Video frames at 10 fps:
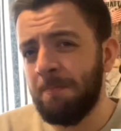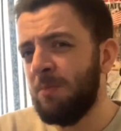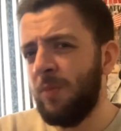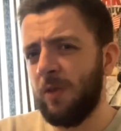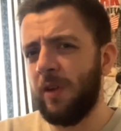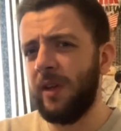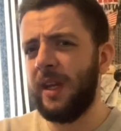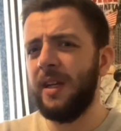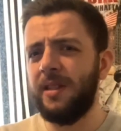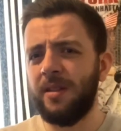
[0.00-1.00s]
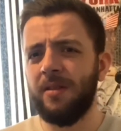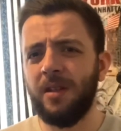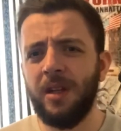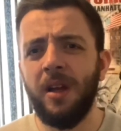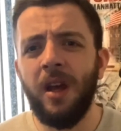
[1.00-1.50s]
Well done, guys.
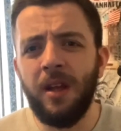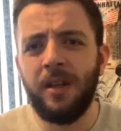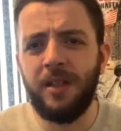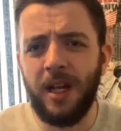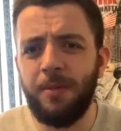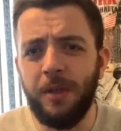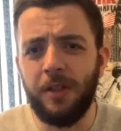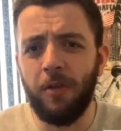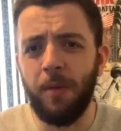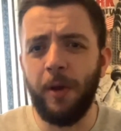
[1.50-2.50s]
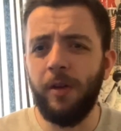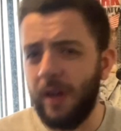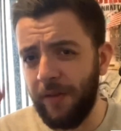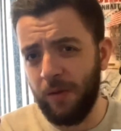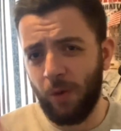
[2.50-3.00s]
Because that's what it's all about.
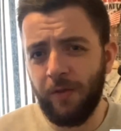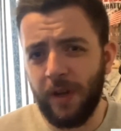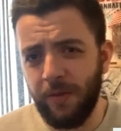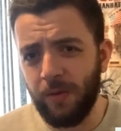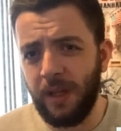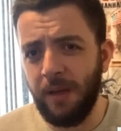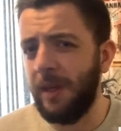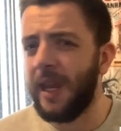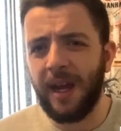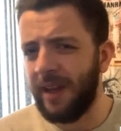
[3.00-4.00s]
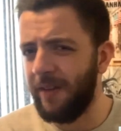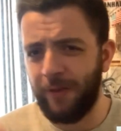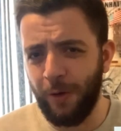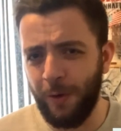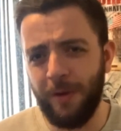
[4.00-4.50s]
Having one rival team, you can't have
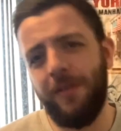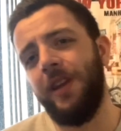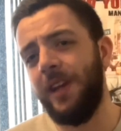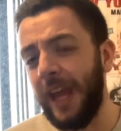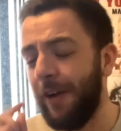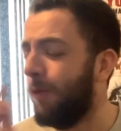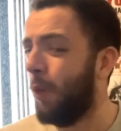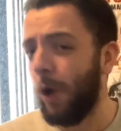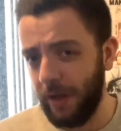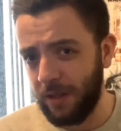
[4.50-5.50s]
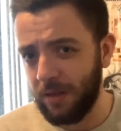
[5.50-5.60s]
two. Right, you have one.